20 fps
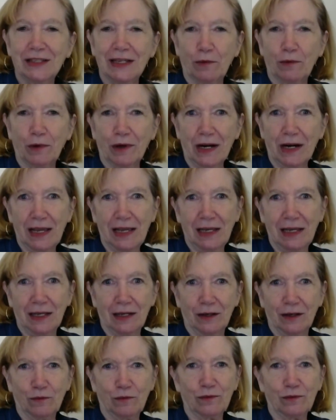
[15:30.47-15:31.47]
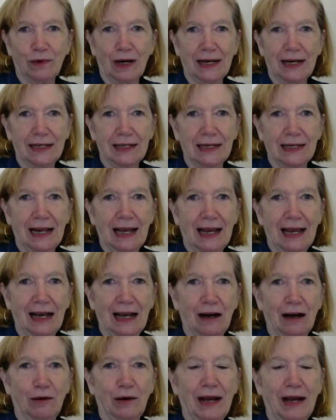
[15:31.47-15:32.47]
that we're in right
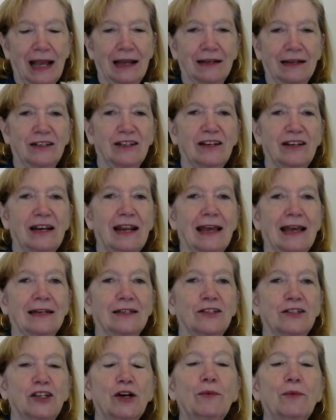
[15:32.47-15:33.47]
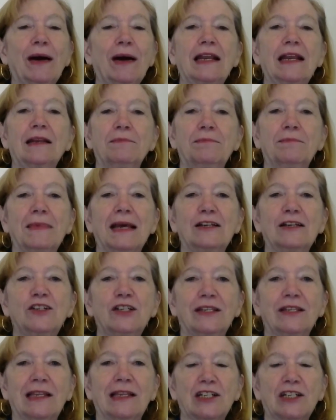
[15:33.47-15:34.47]
now, and Joanne had
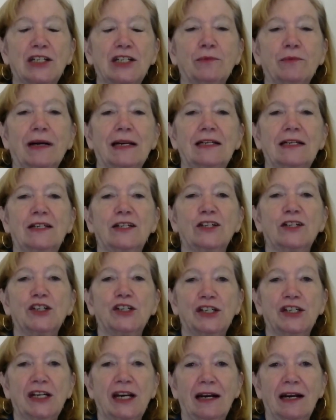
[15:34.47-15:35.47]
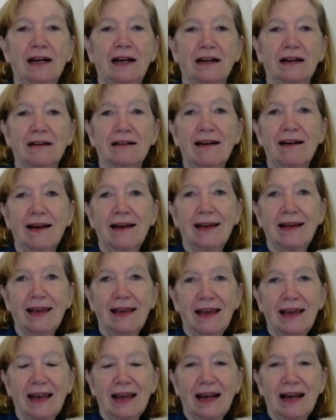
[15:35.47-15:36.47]
mentioned that she wanted to share.
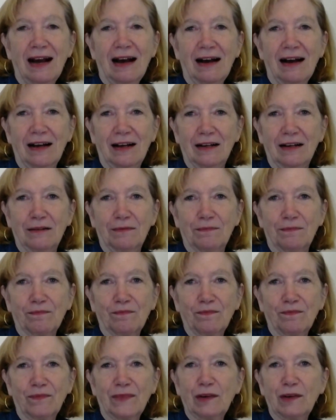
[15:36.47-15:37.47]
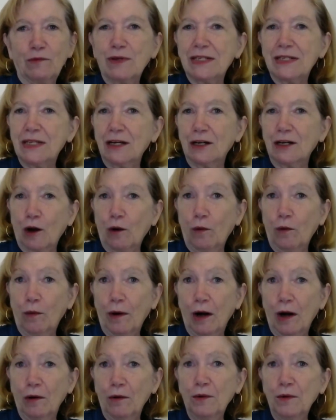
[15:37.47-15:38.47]
Was it a
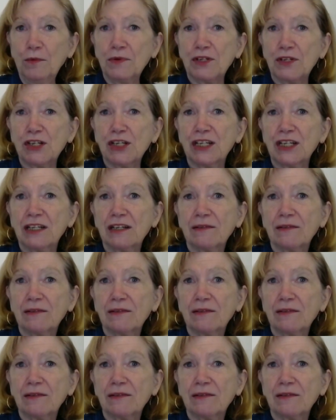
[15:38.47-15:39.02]
quote?